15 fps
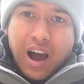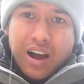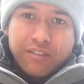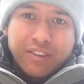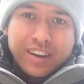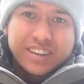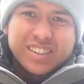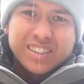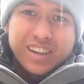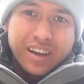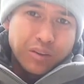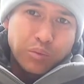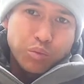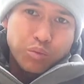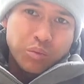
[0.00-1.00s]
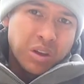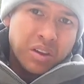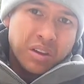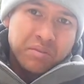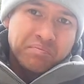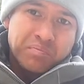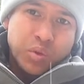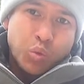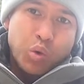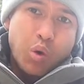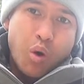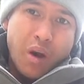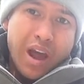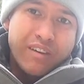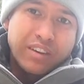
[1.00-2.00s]
confidence that we
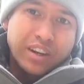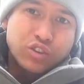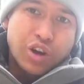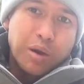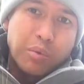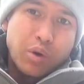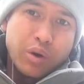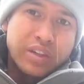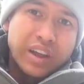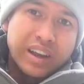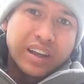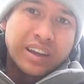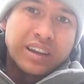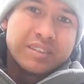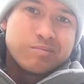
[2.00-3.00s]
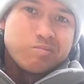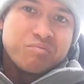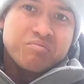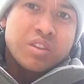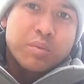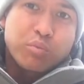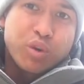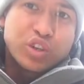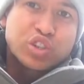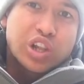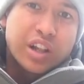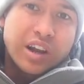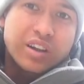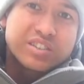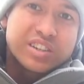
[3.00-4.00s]
won't have any trouble with any bridge
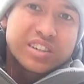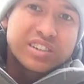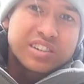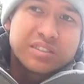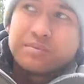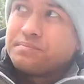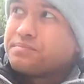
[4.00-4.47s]
clearances.